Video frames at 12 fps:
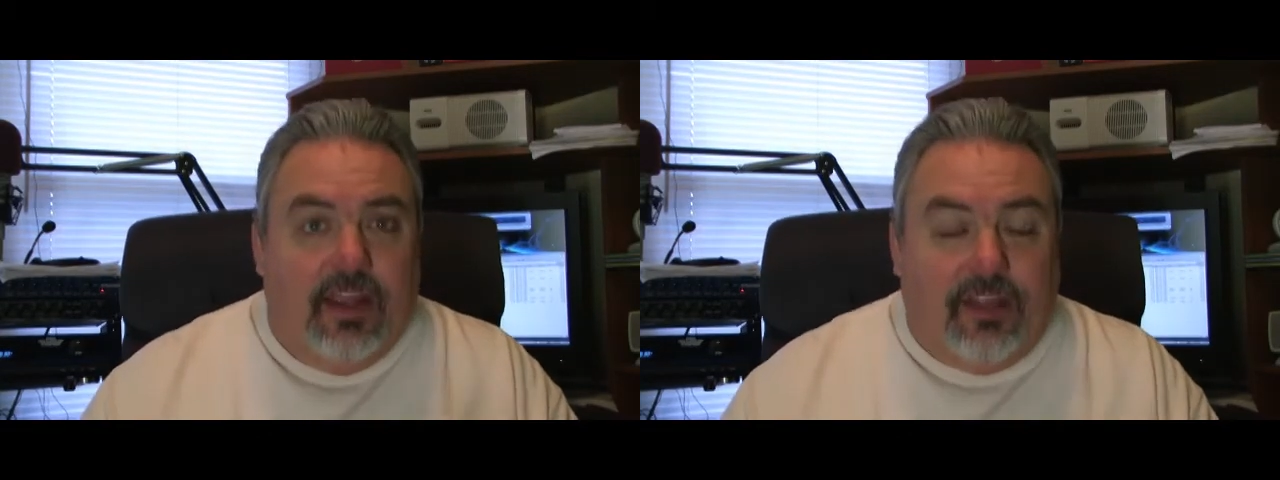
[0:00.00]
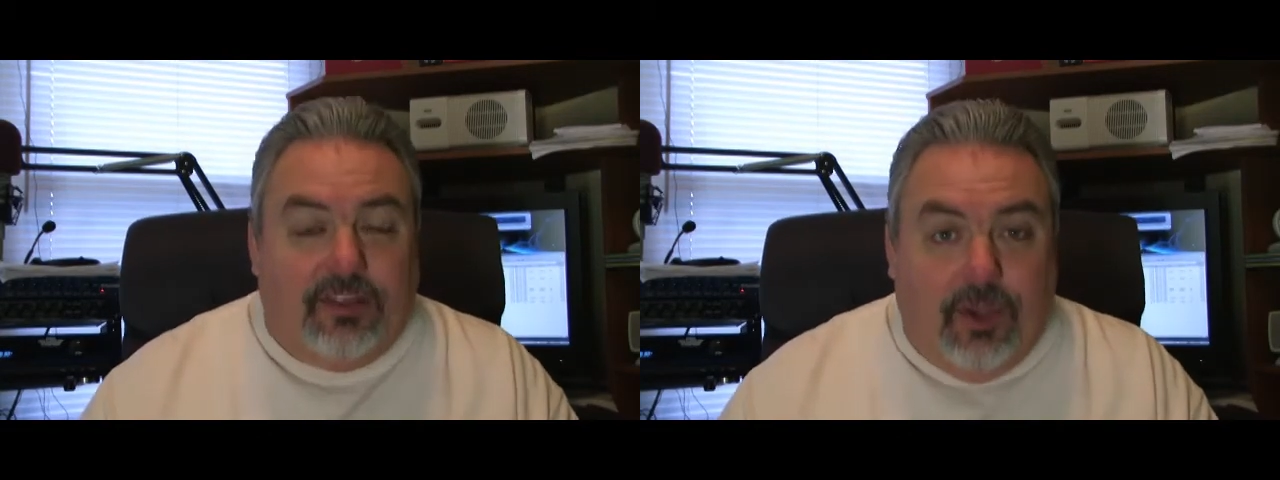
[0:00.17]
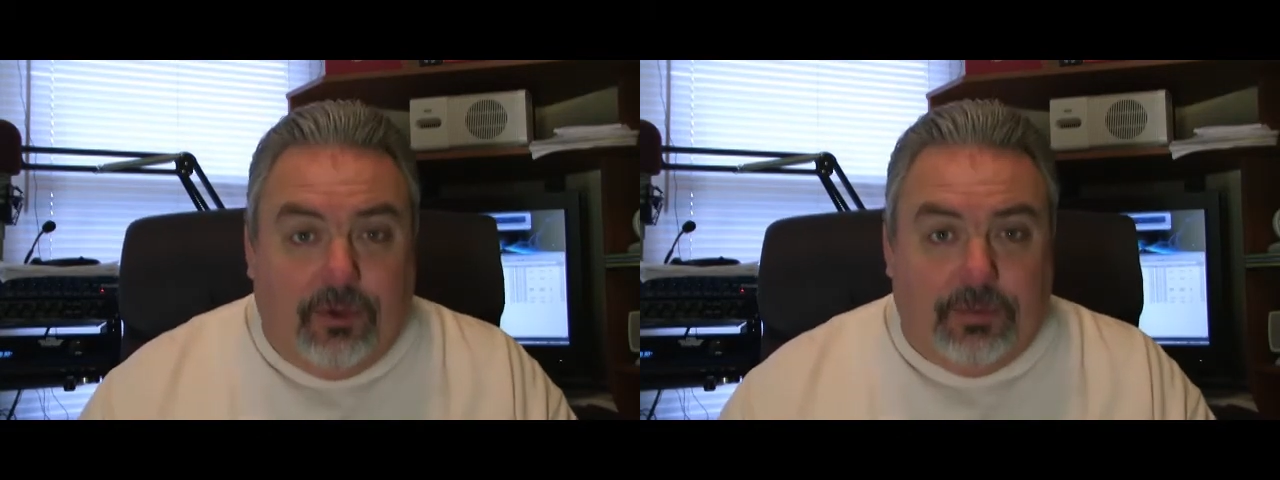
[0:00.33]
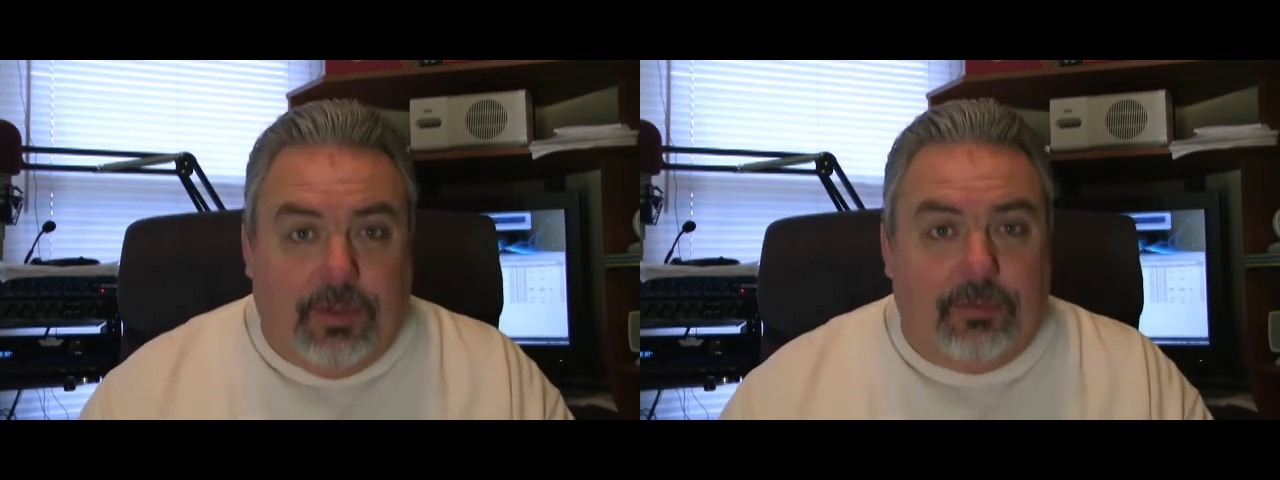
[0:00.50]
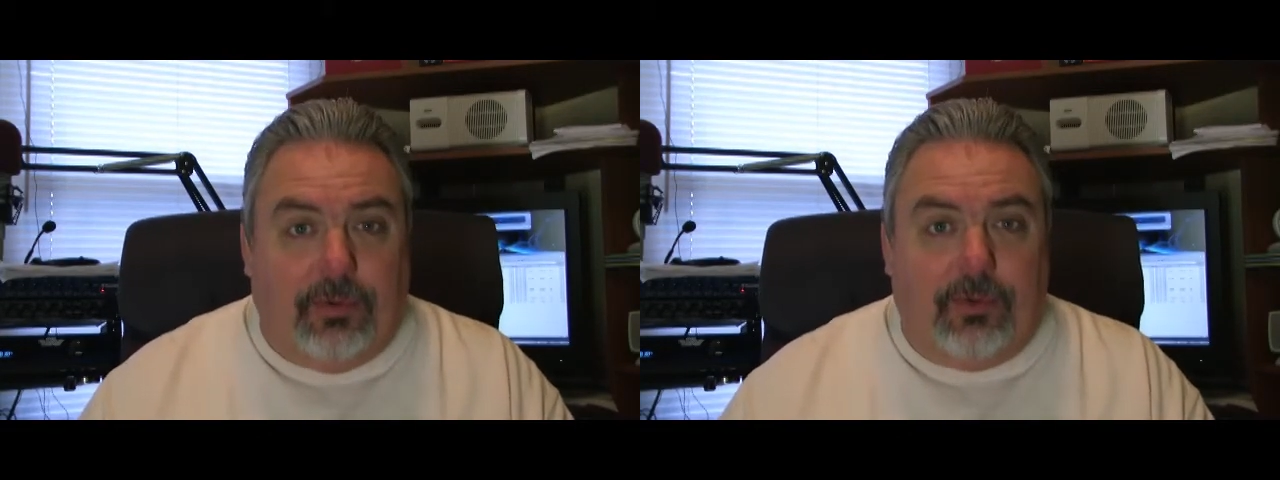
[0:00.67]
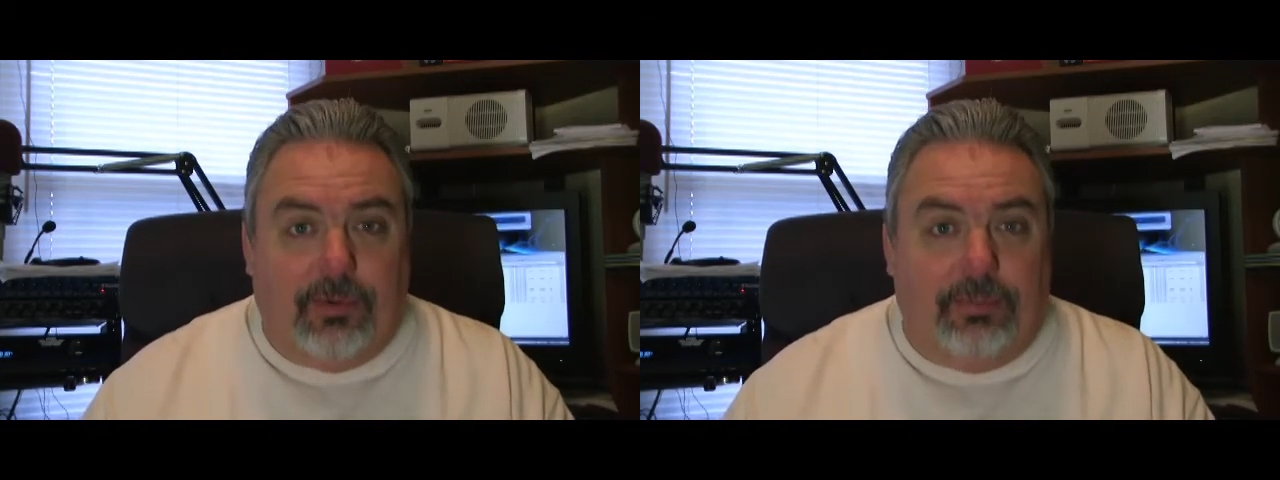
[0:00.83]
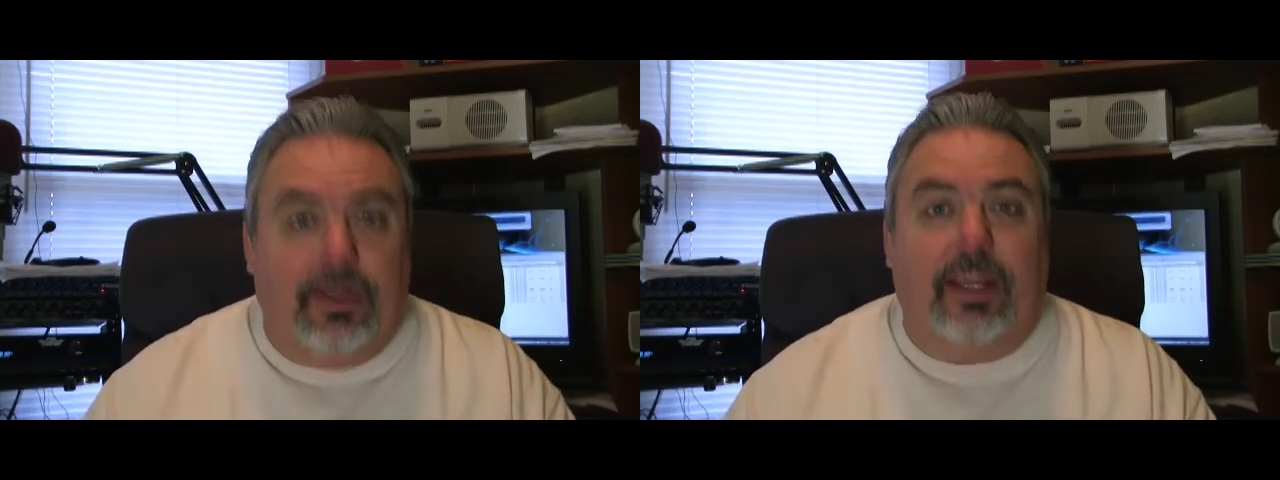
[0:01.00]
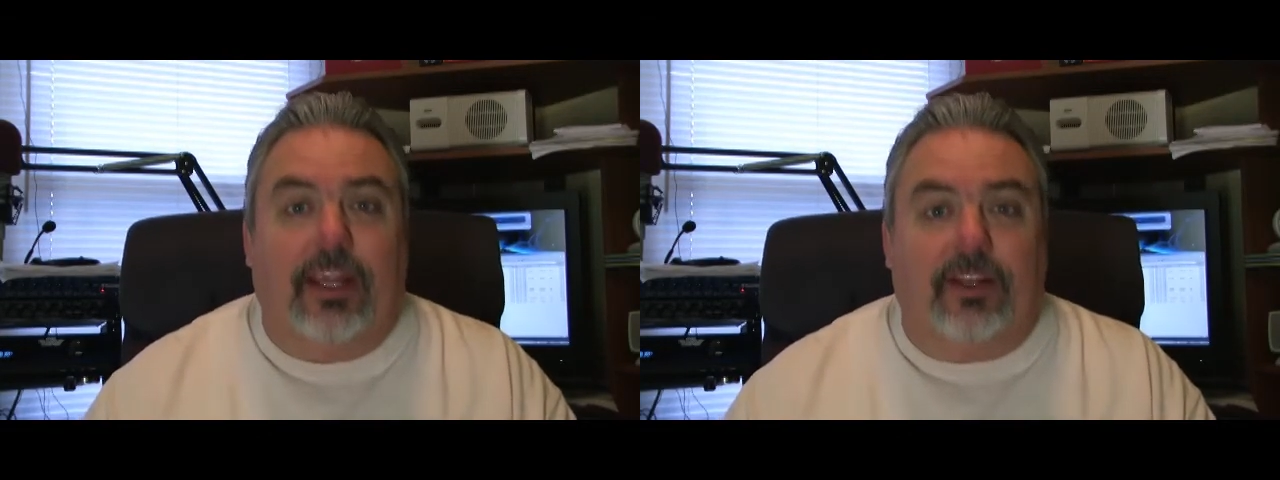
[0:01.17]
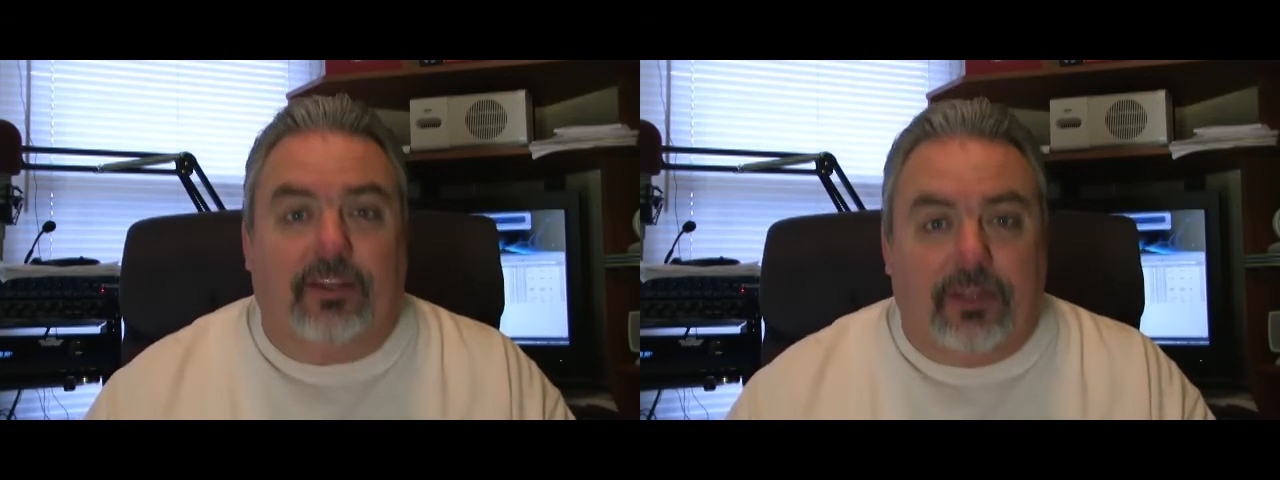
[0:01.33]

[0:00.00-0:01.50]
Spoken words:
And those people would be